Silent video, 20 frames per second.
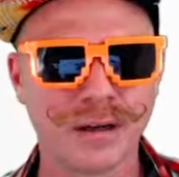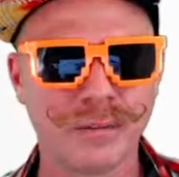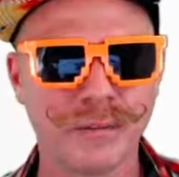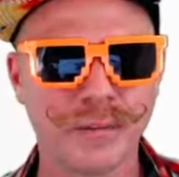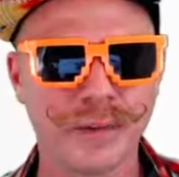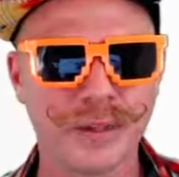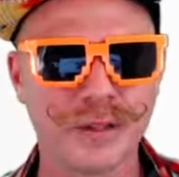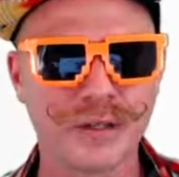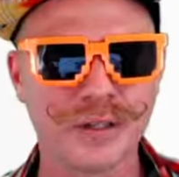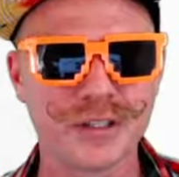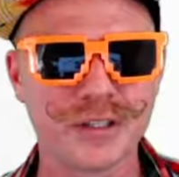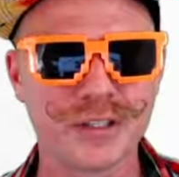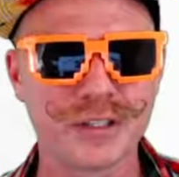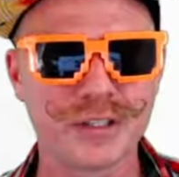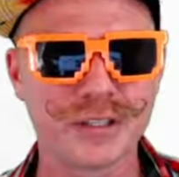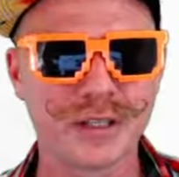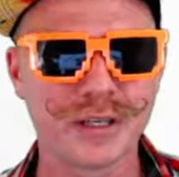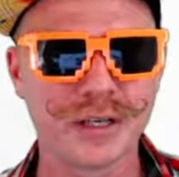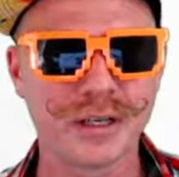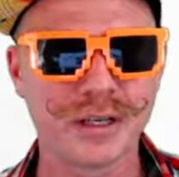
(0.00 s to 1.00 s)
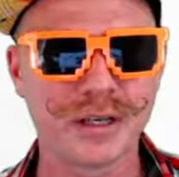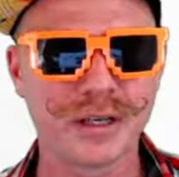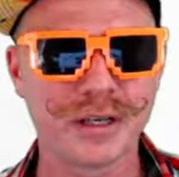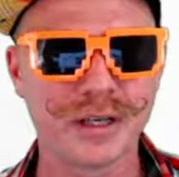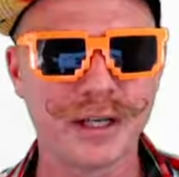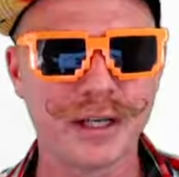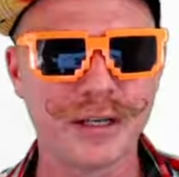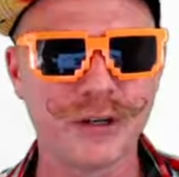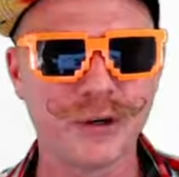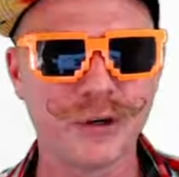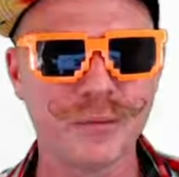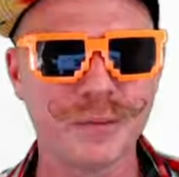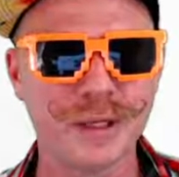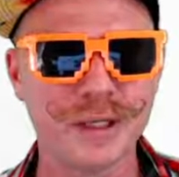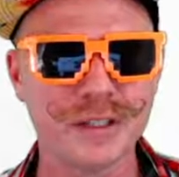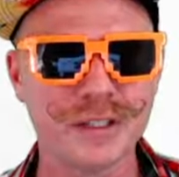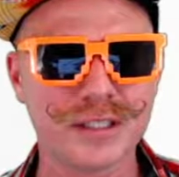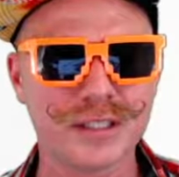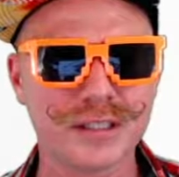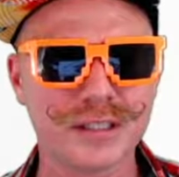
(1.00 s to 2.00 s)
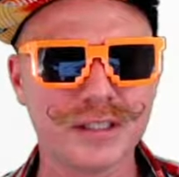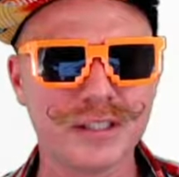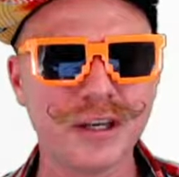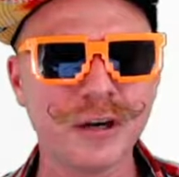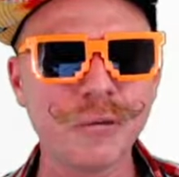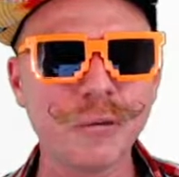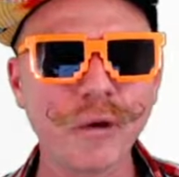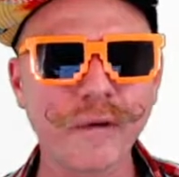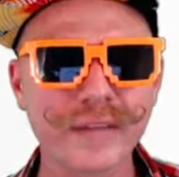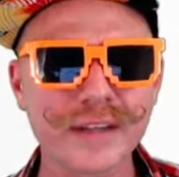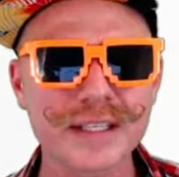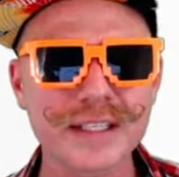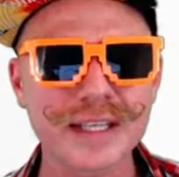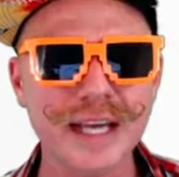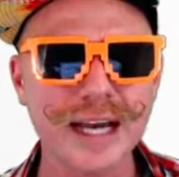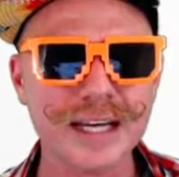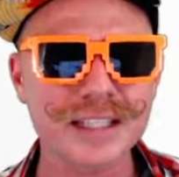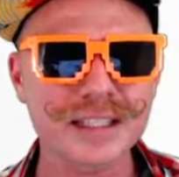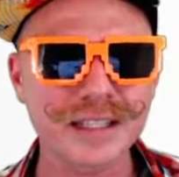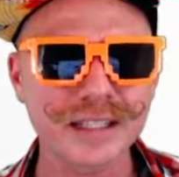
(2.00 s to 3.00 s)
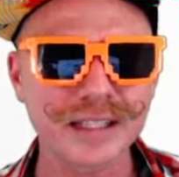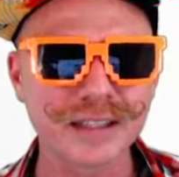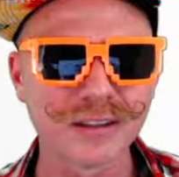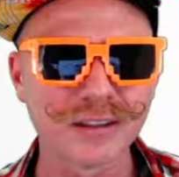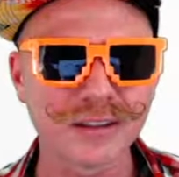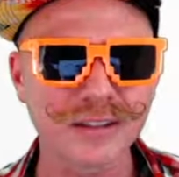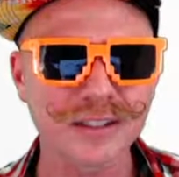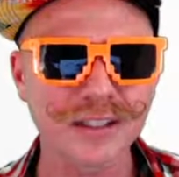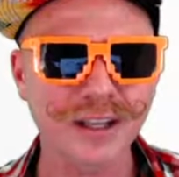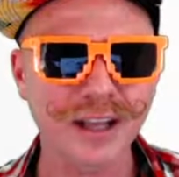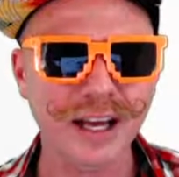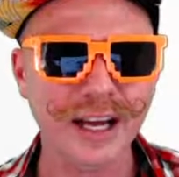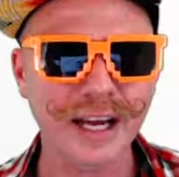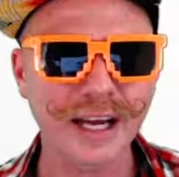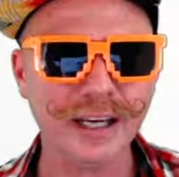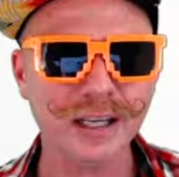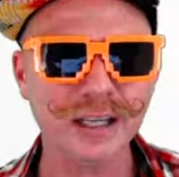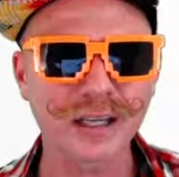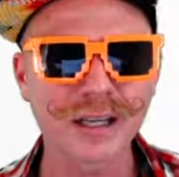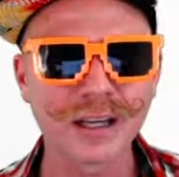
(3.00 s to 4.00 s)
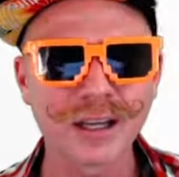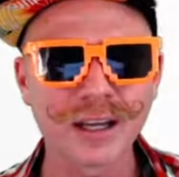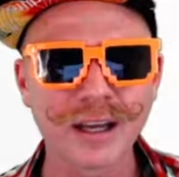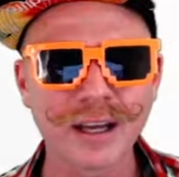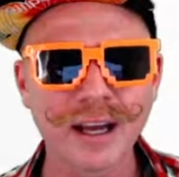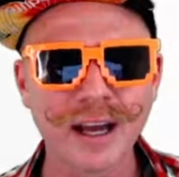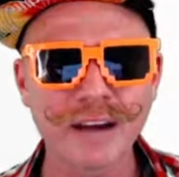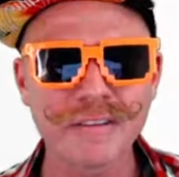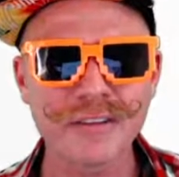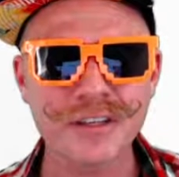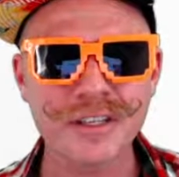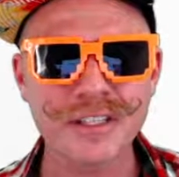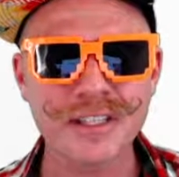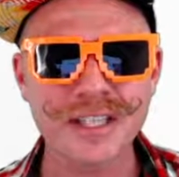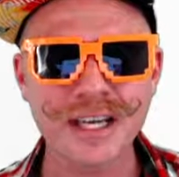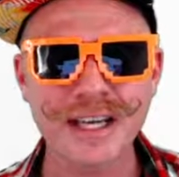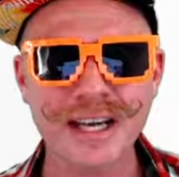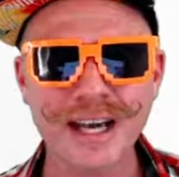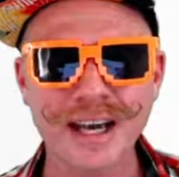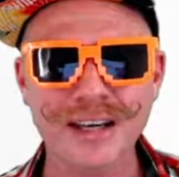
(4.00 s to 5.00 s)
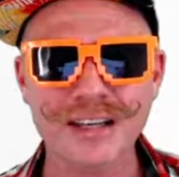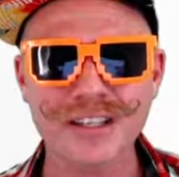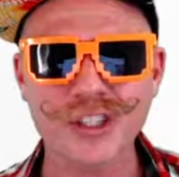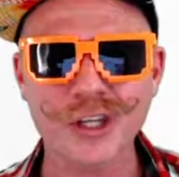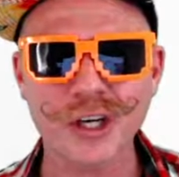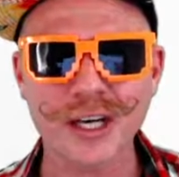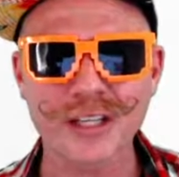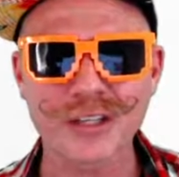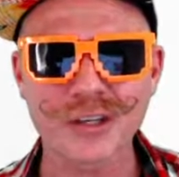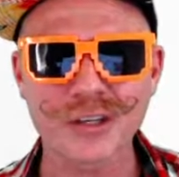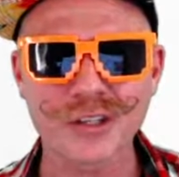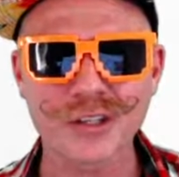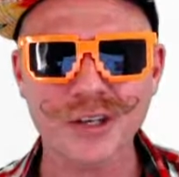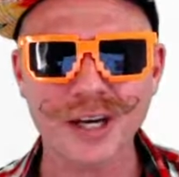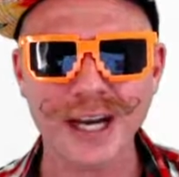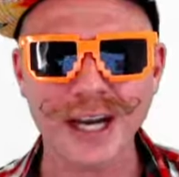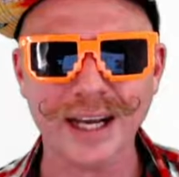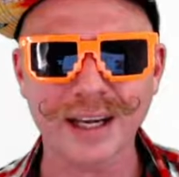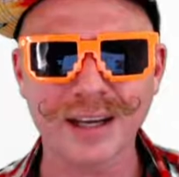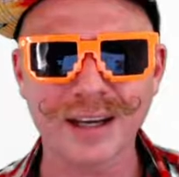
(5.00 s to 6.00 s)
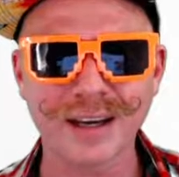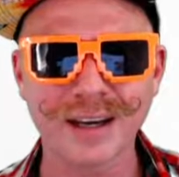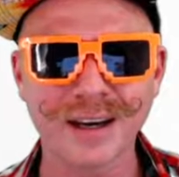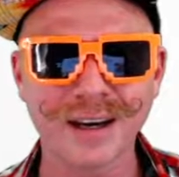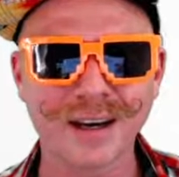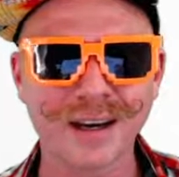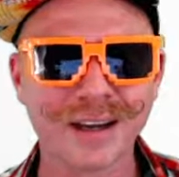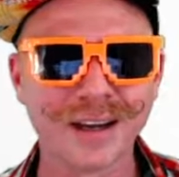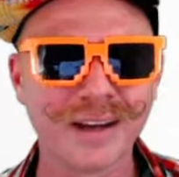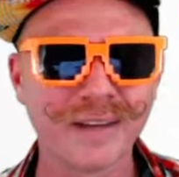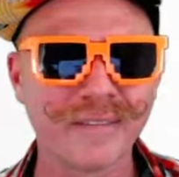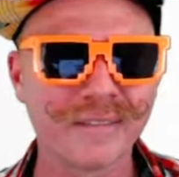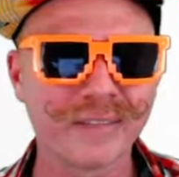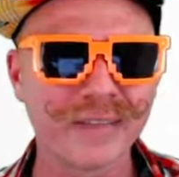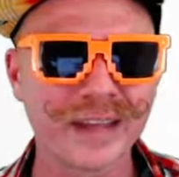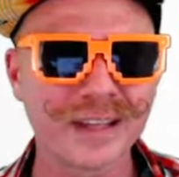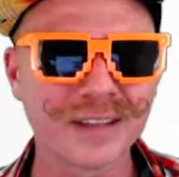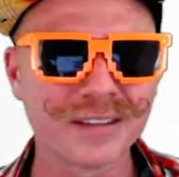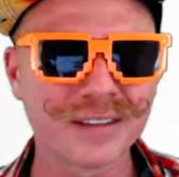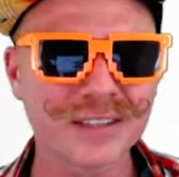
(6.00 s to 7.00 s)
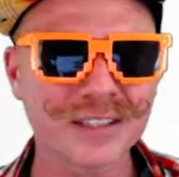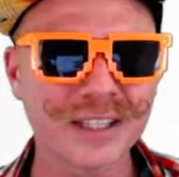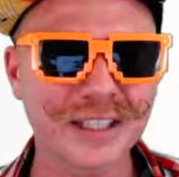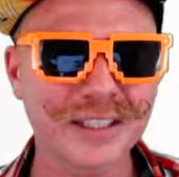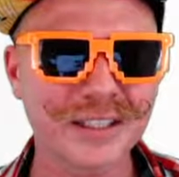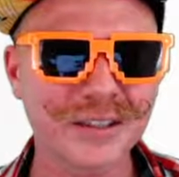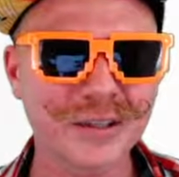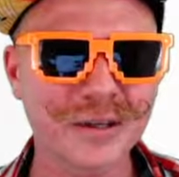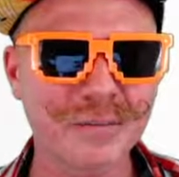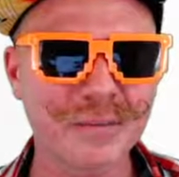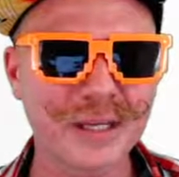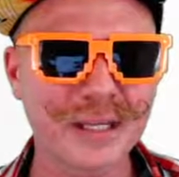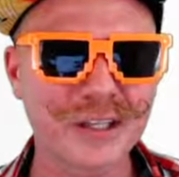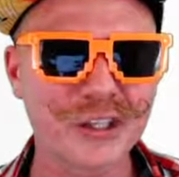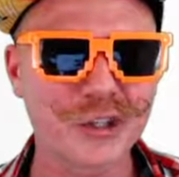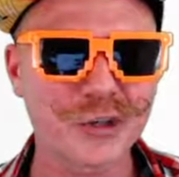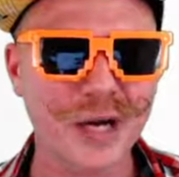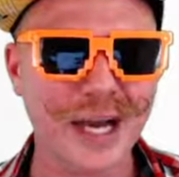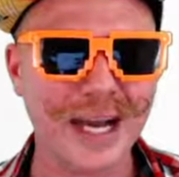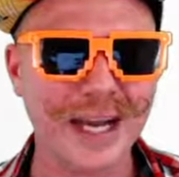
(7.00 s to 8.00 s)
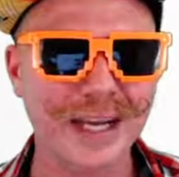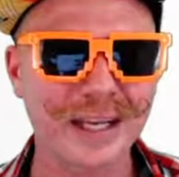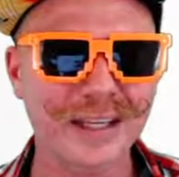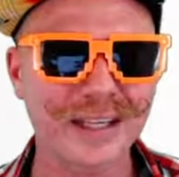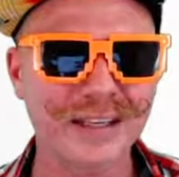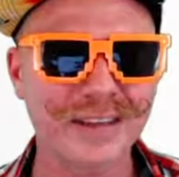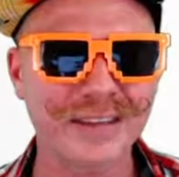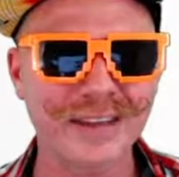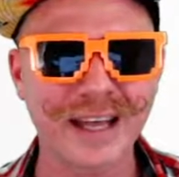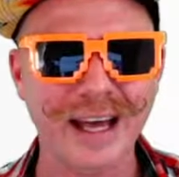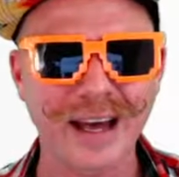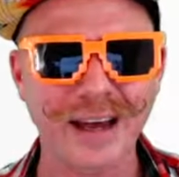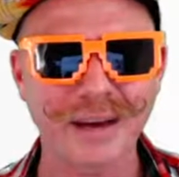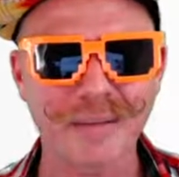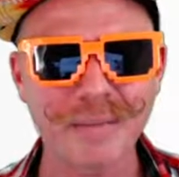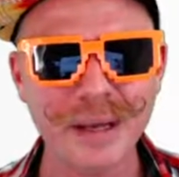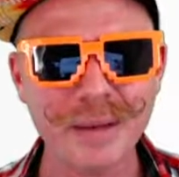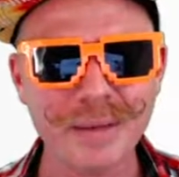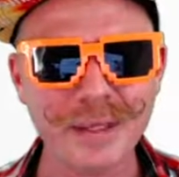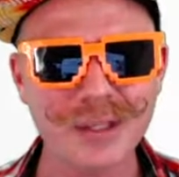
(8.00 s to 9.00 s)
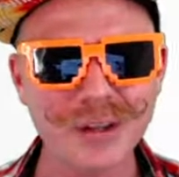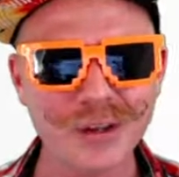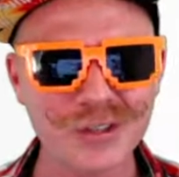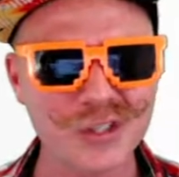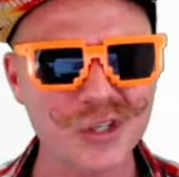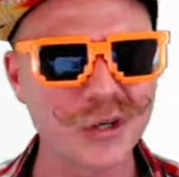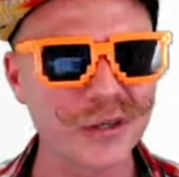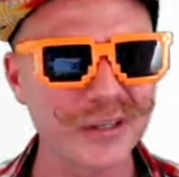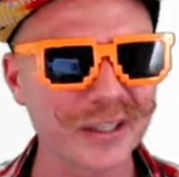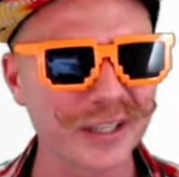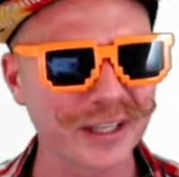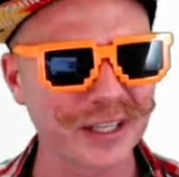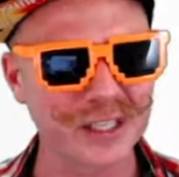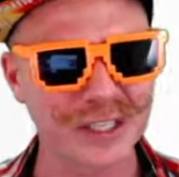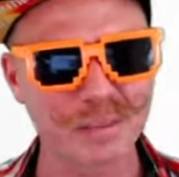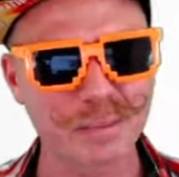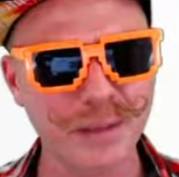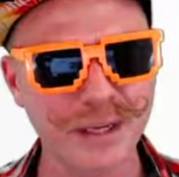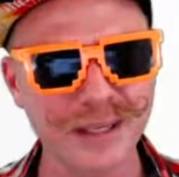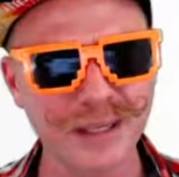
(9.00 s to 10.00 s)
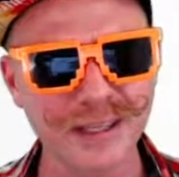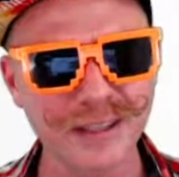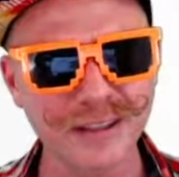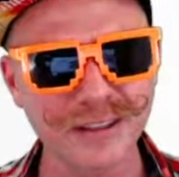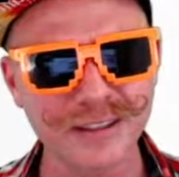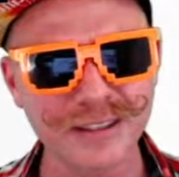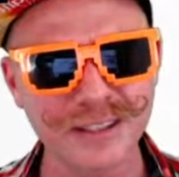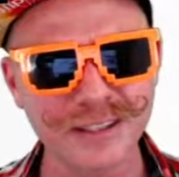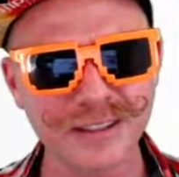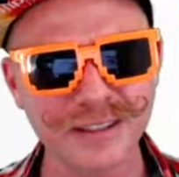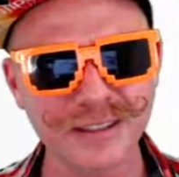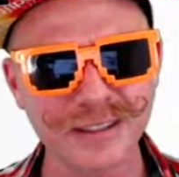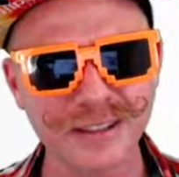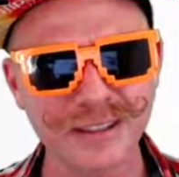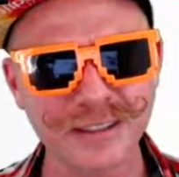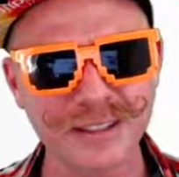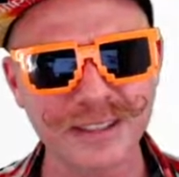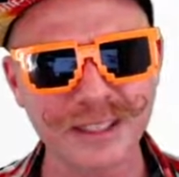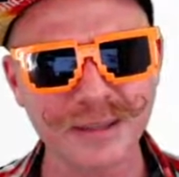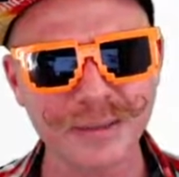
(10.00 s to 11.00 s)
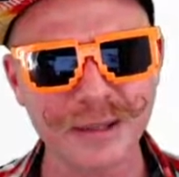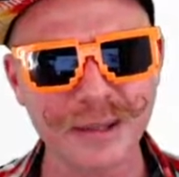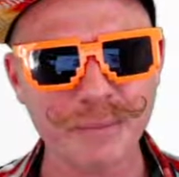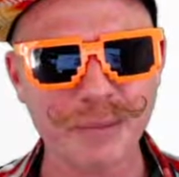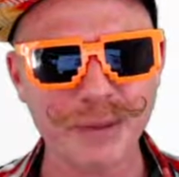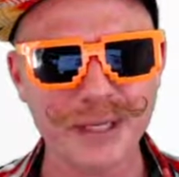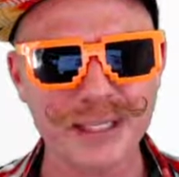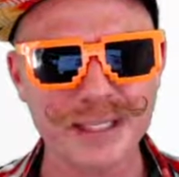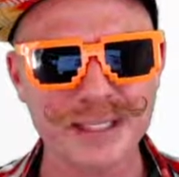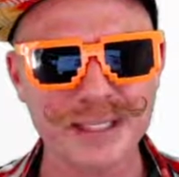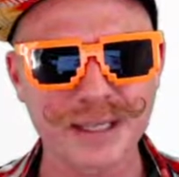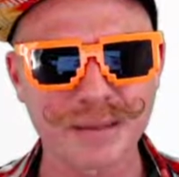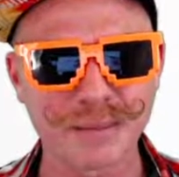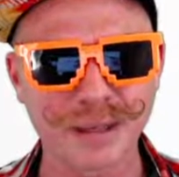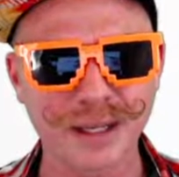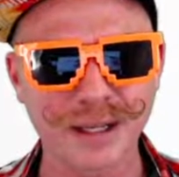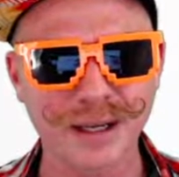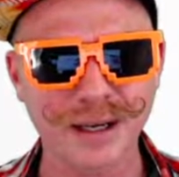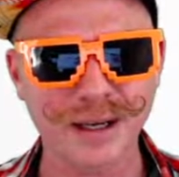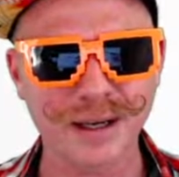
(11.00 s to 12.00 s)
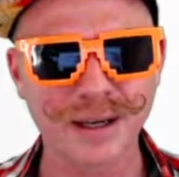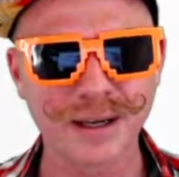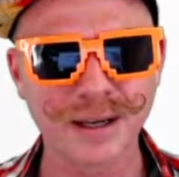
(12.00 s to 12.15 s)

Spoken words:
because it almost, you know what this actually looks like? Have you seen How to Train Your Dragon? It looks like it could be a dragon in that. Maybe not toothless, but it looks, you know, something pretty similar.